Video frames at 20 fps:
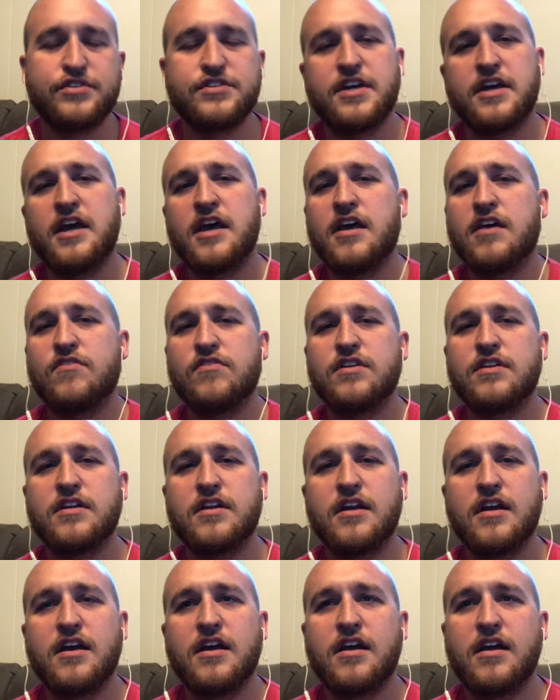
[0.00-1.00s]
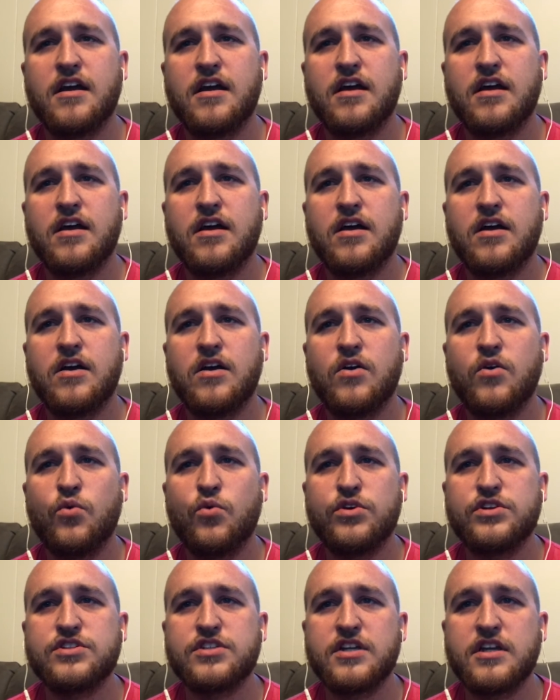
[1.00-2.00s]
to heaven,
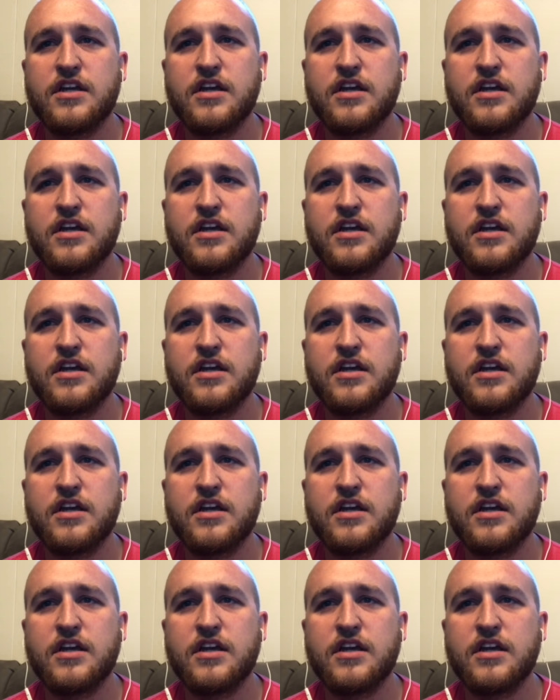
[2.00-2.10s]
which